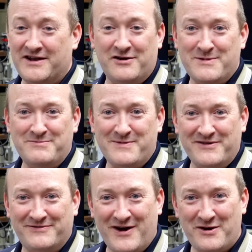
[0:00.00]
And I remember
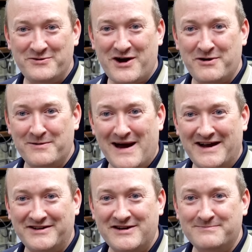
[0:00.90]
my phone going
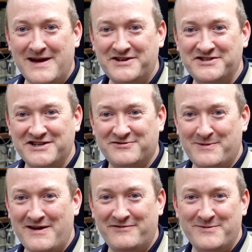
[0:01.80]
mad. I had messages
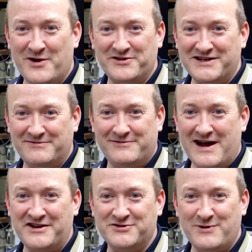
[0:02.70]
from everybody,
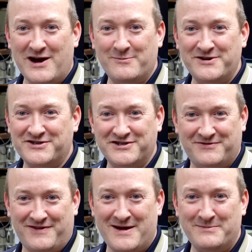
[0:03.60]
friends, well-wishers,
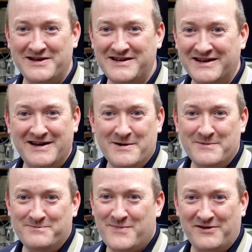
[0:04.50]
family.
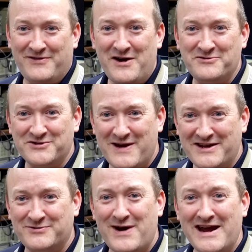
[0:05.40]
My phone just
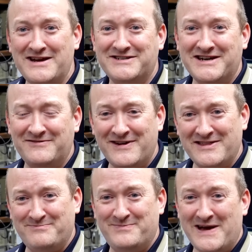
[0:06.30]
went crazy. In
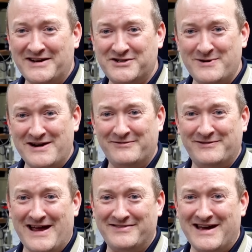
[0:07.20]
fact, the battery went
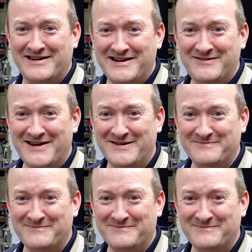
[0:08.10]
flat that evening.